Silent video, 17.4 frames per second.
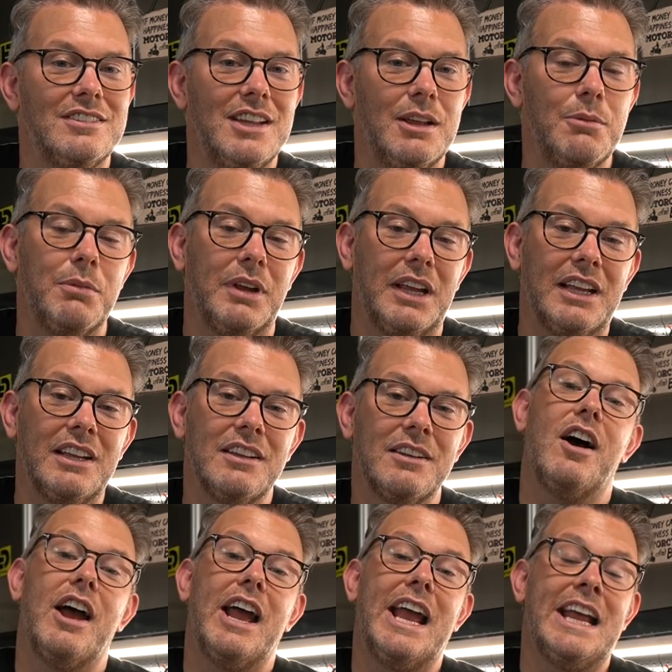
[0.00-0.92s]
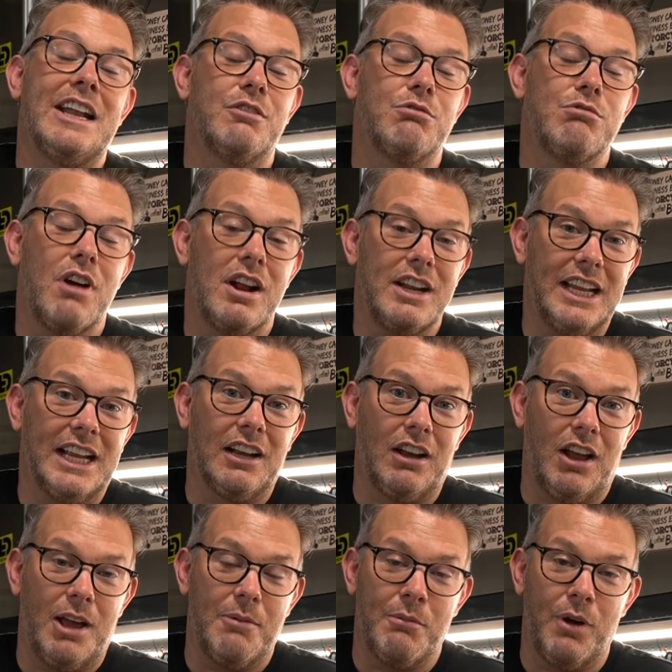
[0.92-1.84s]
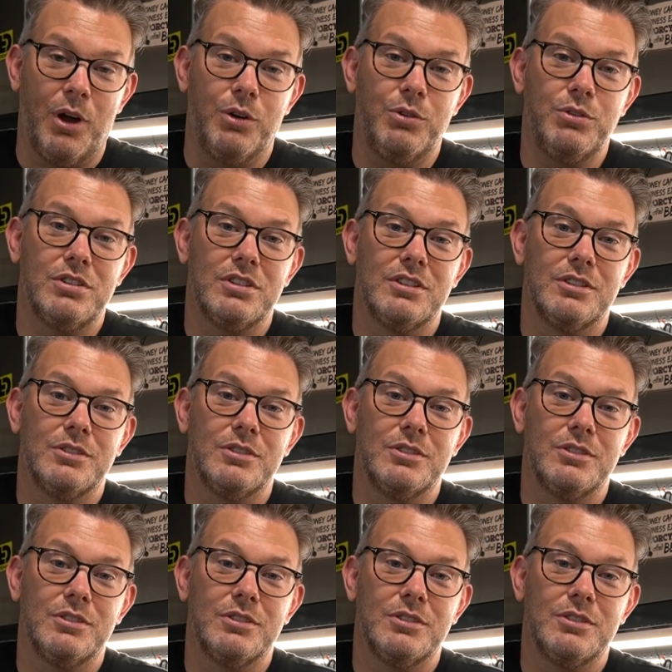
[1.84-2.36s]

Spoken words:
dimming in running light mode,